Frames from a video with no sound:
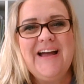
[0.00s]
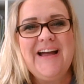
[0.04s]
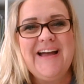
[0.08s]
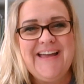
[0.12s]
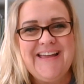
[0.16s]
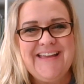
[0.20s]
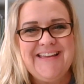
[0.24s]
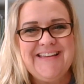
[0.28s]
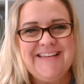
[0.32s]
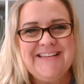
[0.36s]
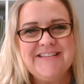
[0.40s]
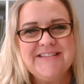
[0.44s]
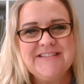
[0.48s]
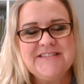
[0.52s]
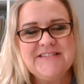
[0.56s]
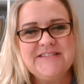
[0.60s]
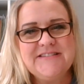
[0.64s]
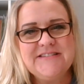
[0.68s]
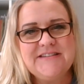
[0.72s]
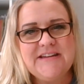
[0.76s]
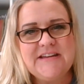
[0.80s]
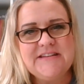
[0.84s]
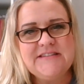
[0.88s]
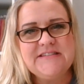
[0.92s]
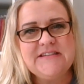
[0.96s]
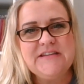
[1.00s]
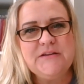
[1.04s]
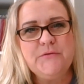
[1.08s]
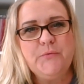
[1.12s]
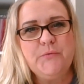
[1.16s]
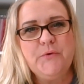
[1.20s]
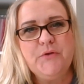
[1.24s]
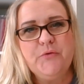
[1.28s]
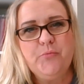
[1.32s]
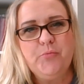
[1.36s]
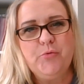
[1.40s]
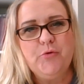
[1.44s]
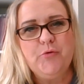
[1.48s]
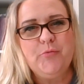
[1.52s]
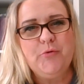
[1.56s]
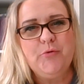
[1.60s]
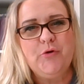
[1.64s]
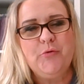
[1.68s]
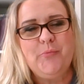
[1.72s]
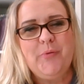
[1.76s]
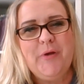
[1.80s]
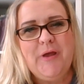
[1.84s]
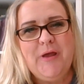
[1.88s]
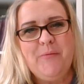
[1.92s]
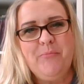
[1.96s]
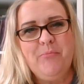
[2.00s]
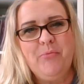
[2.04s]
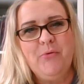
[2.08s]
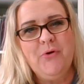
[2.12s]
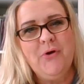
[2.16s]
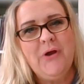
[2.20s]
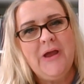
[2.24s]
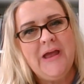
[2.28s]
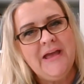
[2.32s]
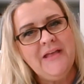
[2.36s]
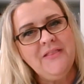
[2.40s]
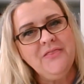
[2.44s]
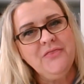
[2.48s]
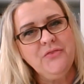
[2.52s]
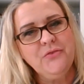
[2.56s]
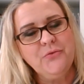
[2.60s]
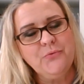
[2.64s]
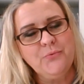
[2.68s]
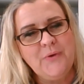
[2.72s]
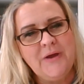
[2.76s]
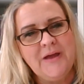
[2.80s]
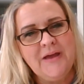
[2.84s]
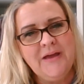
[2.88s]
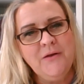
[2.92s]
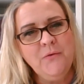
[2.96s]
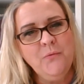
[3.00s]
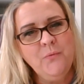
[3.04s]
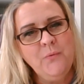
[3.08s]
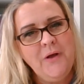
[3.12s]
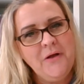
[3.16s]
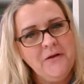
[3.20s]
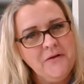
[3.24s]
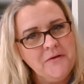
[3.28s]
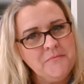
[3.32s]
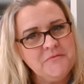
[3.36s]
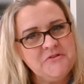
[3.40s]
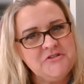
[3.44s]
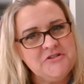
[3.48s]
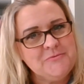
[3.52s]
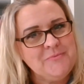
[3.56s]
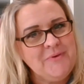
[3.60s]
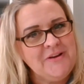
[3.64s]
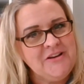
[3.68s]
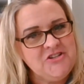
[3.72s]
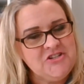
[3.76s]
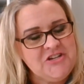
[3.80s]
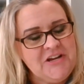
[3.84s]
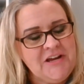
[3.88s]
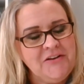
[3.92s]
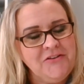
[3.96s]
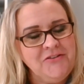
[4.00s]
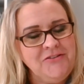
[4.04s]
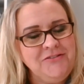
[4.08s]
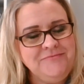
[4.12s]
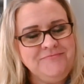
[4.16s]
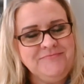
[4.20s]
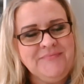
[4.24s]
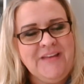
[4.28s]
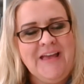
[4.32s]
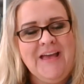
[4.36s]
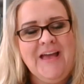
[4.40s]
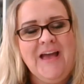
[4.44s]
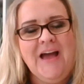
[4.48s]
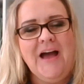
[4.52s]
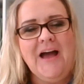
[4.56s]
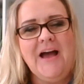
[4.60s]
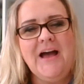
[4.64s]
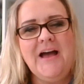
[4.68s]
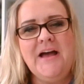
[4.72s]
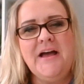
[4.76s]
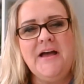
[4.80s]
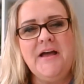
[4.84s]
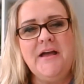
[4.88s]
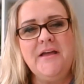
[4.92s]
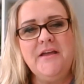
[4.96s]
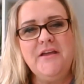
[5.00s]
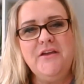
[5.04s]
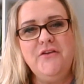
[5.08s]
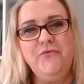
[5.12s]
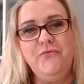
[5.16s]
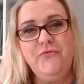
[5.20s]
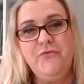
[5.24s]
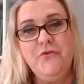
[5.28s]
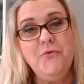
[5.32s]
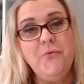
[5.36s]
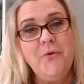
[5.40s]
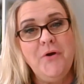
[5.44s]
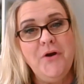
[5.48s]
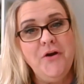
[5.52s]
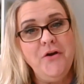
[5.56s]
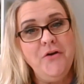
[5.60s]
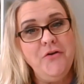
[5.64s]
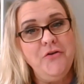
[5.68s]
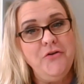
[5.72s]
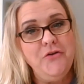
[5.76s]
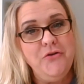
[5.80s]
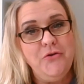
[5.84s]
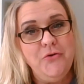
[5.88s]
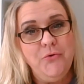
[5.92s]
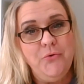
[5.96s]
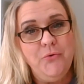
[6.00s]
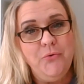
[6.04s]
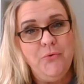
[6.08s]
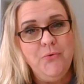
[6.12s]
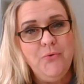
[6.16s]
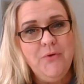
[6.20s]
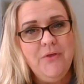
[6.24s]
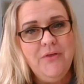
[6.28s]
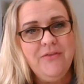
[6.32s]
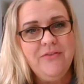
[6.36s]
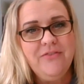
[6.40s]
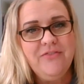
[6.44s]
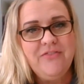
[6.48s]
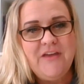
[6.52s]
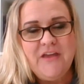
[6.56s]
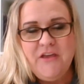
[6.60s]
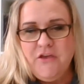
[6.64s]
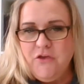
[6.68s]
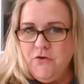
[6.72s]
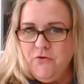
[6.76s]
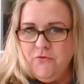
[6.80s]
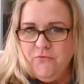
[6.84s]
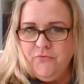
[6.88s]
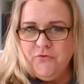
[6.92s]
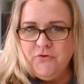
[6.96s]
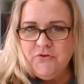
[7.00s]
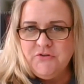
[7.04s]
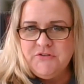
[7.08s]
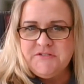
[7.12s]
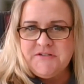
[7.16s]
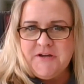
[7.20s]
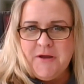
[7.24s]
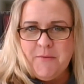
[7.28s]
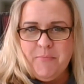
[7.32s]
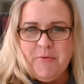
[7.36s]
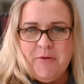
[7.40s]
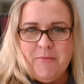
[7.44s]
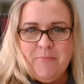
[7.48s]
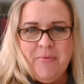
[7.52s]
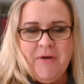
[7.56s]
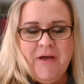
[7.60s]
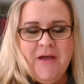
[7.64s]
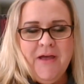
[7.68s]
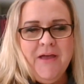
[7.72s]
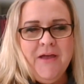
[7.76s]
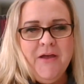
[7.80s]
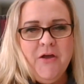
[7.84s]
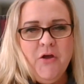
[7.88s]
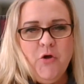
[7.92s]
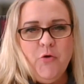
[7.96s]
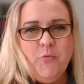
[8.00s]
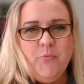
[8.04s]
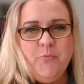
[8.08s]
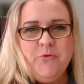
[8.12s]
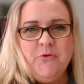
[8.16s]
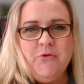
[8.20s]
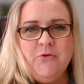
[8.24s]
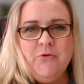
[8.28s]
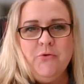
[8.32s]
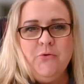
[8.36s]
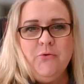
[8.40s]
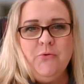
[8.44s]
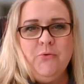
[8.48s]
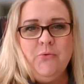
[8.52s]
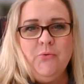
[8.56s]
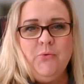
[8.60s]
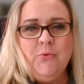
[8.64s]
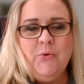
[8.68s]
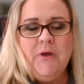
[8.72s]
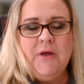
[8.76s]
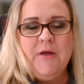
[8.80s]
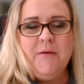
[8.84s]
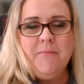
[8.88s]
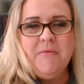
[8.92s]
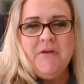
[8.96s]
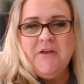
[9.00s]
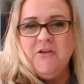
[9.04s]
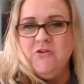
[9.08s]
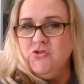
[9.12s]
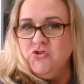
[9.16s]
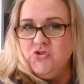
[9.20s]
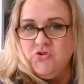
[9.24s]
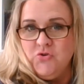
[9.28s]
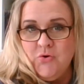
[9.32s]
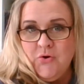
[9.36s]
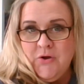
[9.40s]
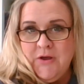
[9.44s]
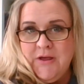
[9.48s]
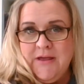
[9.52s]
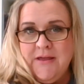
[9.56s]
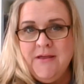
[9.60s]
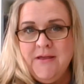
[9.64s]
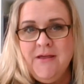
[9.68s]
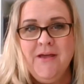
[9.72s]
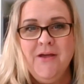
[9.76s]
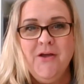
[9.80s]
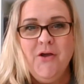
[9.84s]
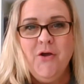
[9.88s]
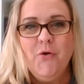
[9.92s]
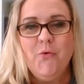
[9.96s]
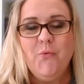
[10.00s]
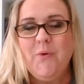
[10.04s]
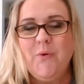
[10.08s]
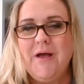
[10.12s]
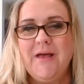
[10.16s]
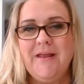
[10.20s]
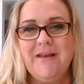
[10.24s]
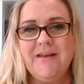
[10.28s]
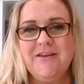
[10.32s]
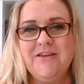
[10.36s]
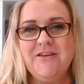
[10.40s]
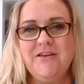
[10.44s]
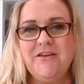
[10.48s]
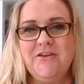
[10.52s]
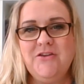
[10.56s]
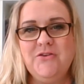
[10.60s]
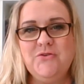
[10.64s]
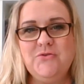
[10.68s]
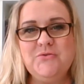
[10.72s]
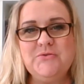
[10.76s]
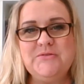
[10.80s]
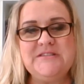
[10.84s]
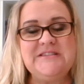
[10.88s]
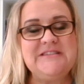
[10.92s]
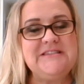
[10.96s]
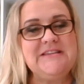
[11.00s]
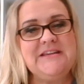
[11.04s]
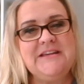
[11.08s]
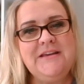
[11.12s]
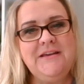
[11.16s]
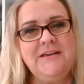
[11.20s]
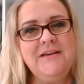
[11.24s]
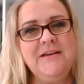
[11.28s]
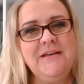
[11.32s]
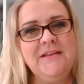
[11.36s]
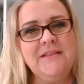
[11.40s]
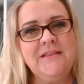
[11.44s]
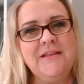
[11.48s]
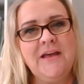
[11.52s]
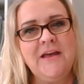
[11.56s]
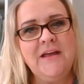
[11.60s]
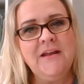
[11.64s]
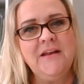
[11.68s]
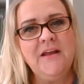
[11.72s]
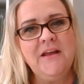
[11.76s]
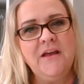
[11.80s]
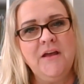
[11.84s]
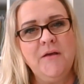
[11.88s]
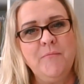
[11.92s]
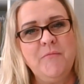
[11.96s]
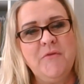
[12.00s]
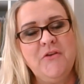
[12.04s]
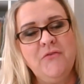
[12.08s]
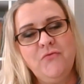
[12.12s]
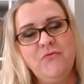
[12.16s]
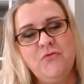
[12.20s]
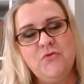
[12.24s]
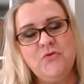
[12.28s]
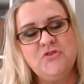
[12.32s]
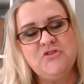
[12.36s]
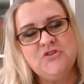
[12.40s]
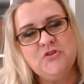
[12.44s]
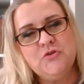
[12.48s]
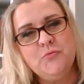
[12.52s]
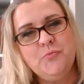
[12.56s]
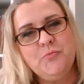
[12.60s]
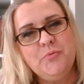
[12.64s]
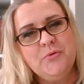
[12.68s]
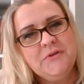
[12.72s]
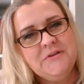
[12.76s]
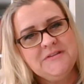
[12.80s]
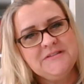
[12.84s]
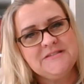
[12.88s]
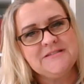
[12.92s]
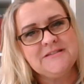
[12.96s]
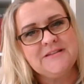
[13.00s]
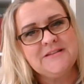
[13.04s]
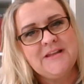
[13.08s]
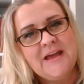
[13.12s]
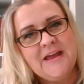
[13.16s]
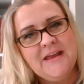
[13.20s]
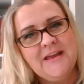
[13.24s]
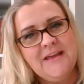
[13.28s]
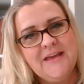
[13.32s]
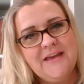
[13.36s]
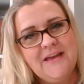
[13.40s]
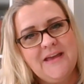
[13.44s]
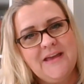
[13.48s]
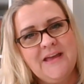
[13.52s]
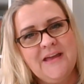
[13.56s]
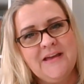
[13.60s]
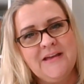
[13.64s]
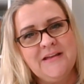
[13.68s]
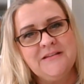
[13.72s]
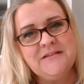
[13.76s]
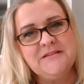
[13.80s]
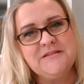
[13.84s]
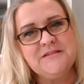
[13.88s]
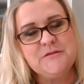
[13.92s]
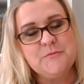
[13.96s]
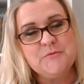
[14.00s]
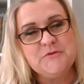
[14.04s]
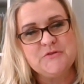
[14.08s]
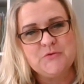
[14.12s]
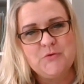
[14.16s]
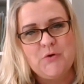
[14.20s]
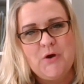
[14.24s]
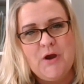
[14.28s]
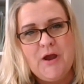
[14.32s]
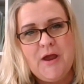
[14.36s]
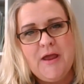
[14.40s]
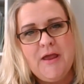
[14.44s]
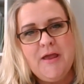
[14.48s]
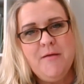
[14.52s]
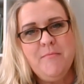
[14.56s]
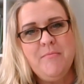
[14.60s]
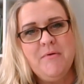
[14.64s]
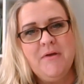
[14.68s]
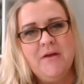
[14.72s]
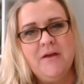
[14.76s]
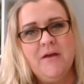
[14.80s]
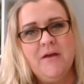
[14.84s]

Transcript: Hi, Stacy with Bluebird Paper and Thread. Welcome to my channel. If you are new, thank you for stopping by. I hope you enjoy what you see, and that if you do, please like and subscribe.